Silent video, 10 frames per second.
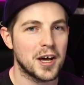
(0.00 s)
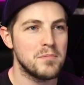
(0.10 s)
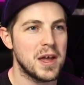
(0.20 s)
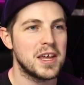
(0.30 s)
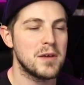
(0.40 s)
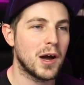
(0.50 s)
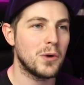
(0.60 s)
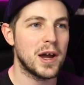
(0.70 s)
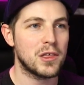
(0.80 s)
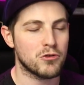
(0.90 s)
I'm making my
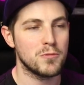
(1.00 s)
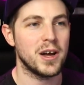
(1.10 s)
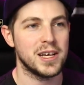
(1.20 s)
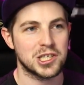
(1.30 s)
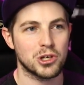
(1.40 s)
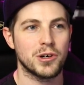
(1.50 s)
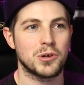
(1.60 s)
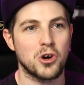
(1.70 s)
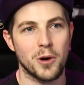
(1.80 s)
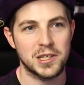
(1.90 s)
way through my
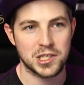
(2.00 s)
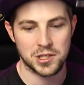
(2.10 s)
historical comments